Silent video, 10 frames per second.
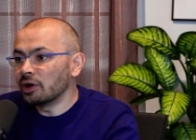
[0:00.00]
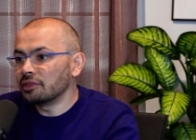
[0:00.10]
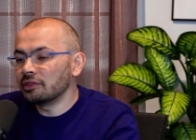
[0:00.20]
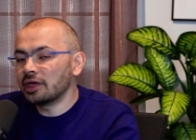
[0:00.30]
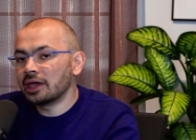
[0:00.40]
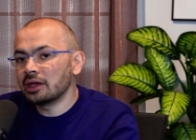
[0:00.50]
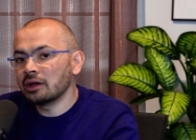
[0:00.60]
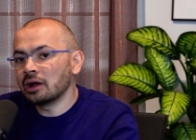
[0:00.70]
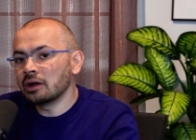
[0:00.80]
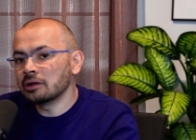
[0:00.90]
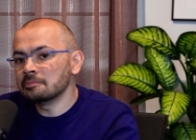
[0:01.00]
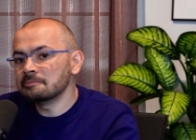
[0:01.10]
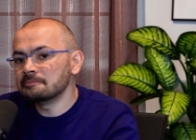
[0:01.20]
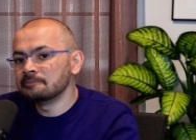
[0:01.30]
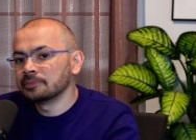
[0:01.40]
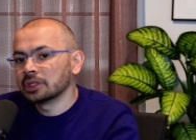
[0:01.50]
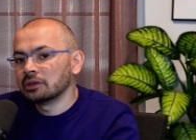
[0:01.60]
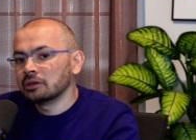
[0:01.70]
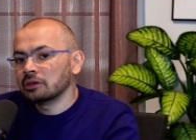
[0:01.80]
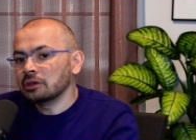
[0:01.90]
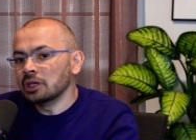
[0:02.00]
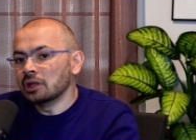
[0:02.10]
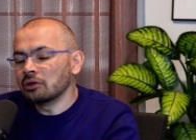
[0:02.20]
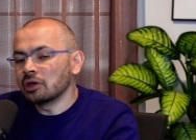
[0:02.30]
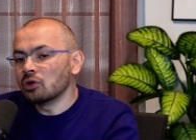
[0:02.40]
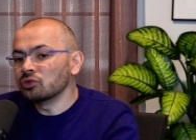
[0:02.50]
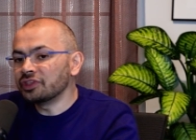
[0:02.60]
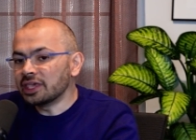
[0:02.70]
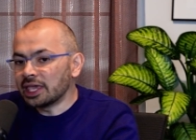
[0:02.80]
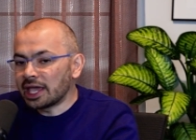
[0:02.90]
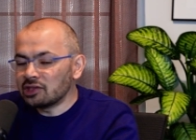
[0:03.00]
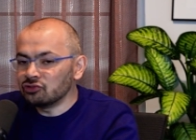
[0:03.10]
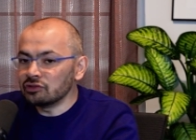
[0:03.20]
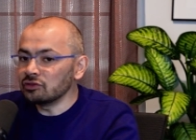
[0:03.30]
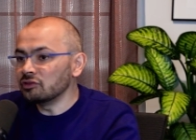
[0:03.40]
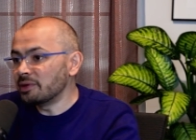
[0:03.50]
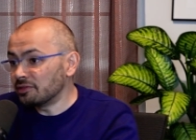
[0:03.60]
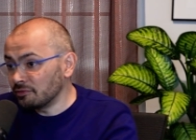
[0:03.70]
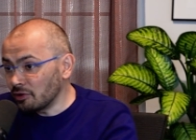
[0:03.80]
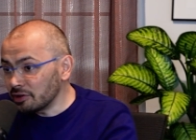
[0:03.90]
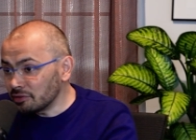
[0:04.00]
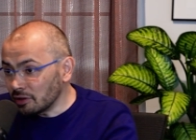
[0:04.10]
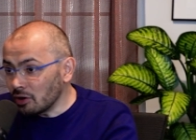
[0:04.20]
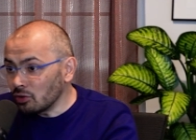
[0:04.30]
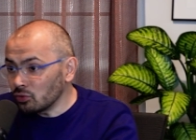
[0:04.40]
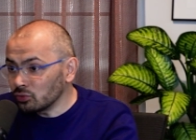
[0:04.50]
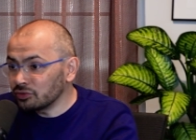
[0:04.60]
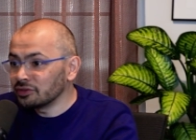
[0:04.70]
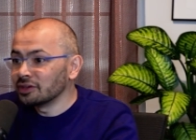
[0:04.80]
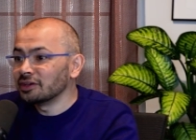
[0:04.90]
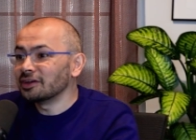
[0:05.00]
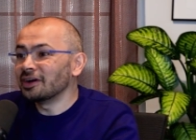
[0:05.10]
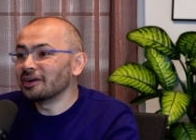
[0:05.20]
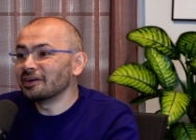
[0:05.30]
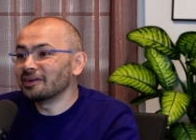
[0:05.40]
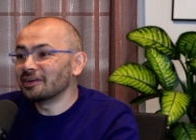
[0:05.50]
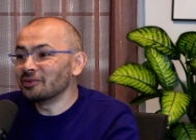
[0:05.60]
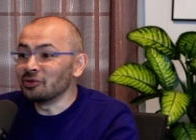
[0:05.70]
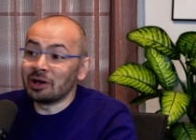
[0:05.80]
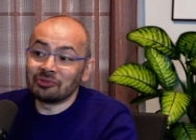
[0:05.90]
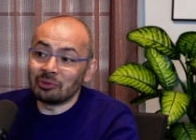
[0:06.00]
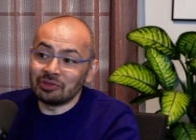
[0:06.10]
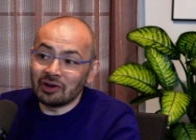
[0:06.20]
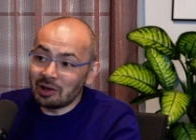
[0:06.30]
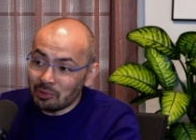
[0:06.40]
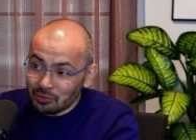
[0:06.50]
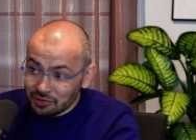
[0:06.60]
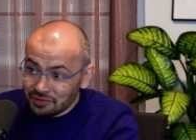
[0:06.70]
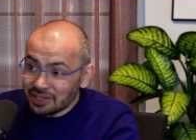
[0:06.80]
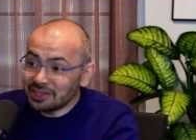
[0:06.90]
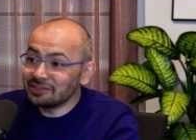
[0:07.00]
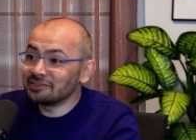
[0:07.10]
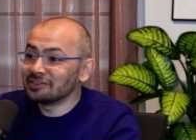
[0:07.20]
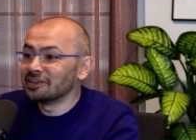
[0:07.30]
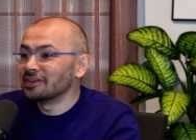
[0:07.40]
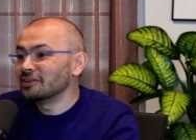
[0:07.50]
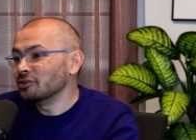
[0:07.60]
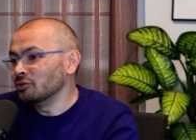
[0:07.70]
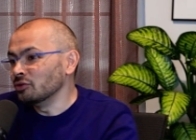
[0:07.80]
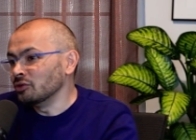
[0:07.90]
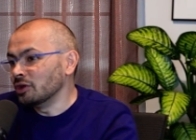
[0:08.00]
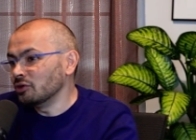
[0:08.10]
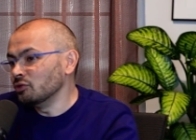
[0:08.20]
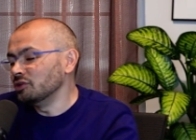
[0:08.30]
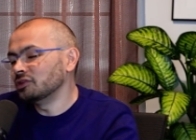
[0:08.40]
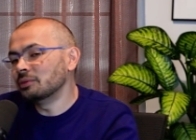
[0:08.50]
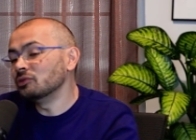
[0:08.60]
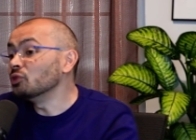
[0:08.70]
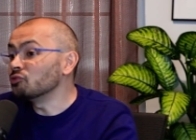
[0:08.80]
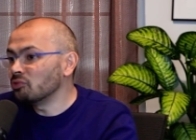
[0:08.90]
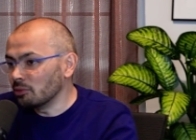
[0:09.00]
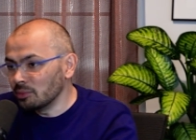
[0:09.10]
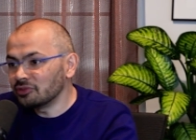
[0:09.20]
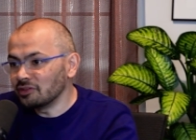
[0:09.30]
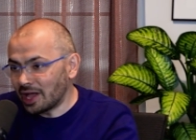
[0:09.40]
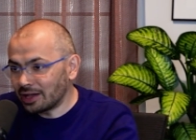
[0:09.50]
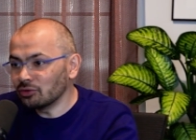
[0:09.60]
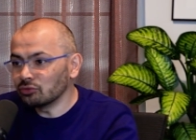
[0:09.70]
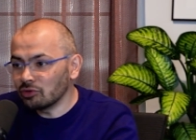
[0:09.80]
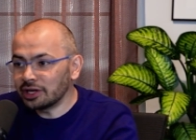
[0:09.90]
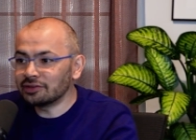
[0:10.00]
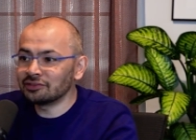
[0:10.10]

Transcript: Whether they're, um, you know, goal-seeking agents who specifies the goals, uh, who comes up with the hypotheses, who you know who determines which problems to tackle, right?